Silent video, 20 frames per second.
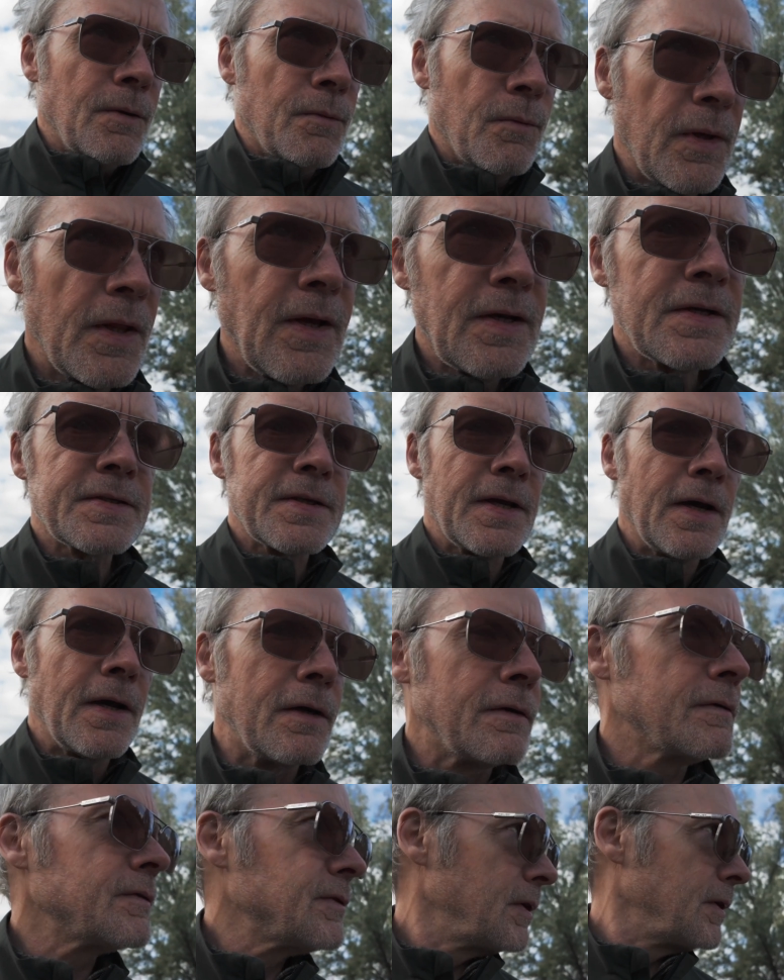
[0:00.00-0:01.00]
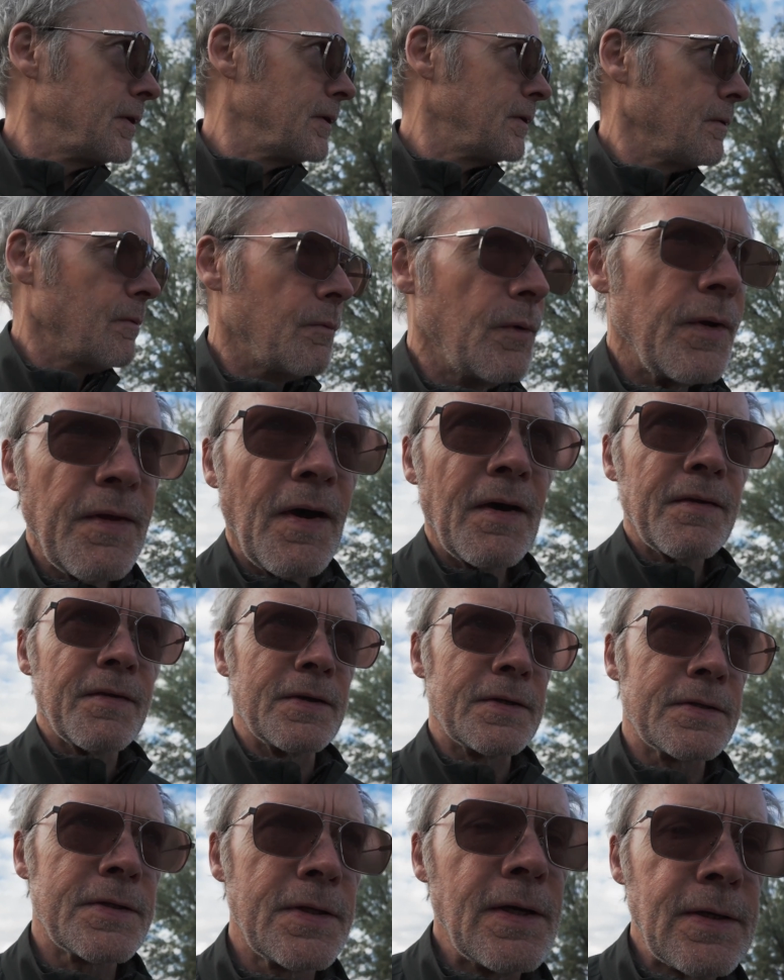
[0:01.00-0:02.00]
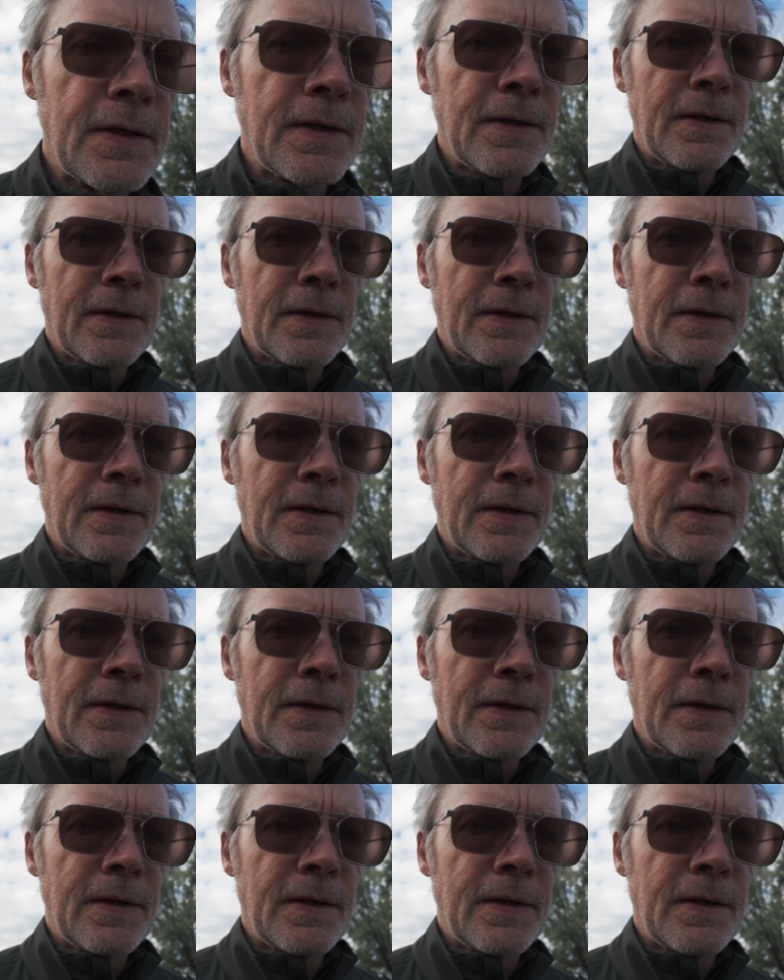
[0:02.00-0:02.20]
with ourselves, with others.